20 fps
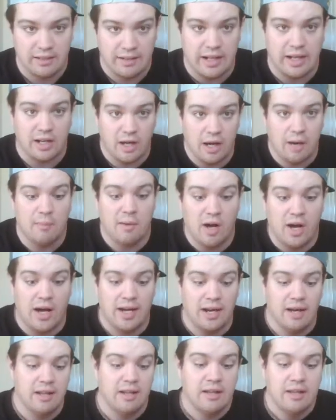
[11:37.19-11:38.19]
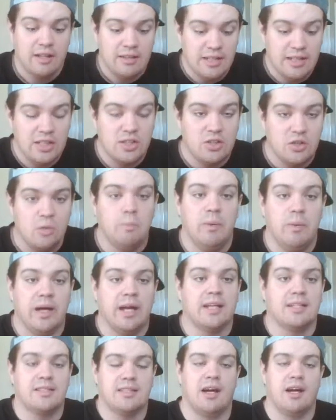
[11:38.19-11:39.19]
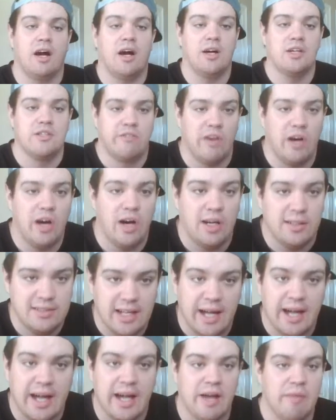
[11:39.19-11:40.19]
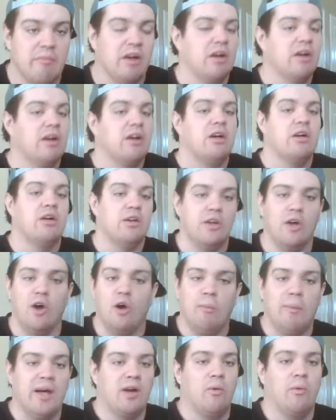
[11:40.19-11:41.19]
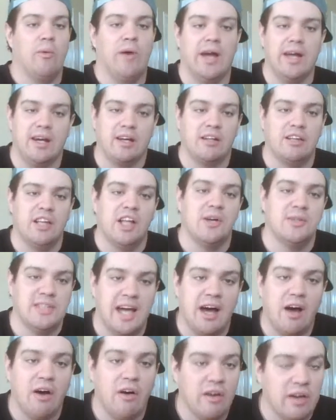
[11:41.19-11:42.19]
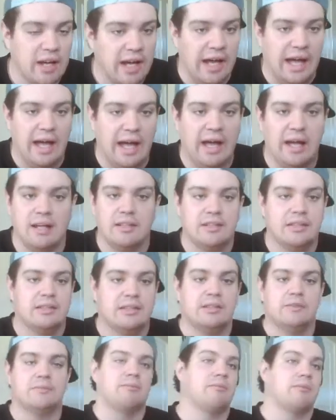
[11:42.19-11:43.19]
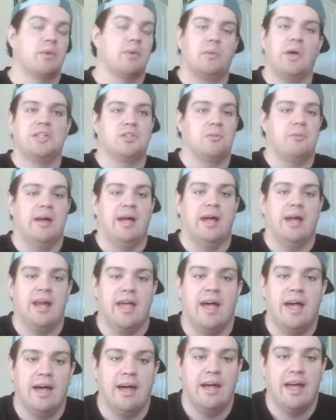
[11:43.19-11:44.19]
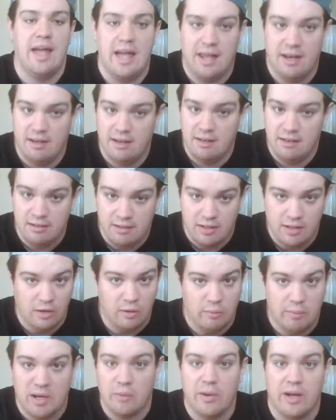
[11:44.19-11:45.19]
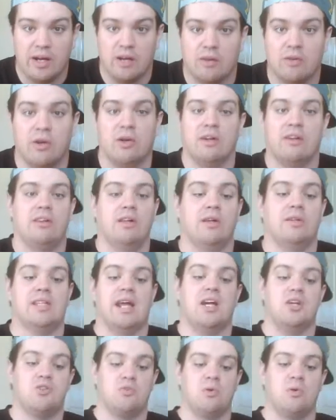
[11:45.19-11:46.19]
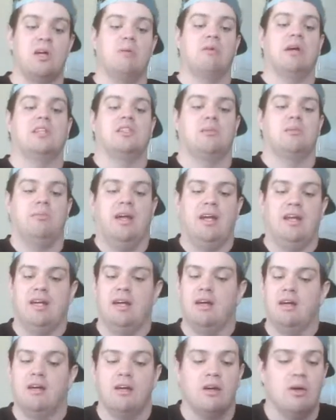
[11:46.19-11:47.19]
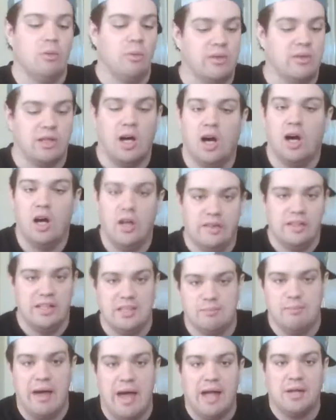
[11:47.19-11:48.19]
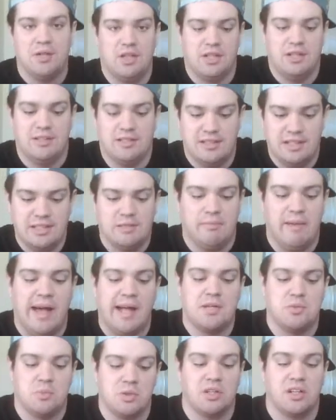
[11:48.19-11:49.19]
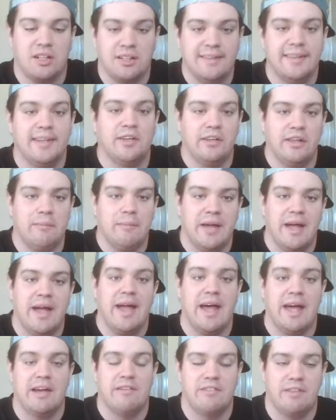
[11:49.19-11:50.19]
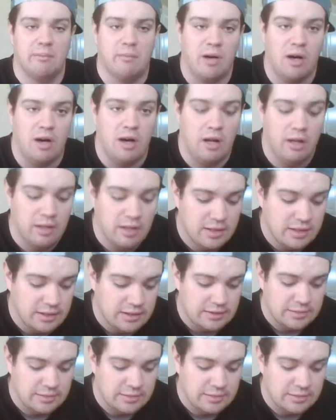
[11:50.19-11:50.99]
Like, come on. The two biggest stars of all time. No better way to close out WrestleMania, and no better way to close out a dream WrestleMania with all these matches. This match would clearly be ahead of them all.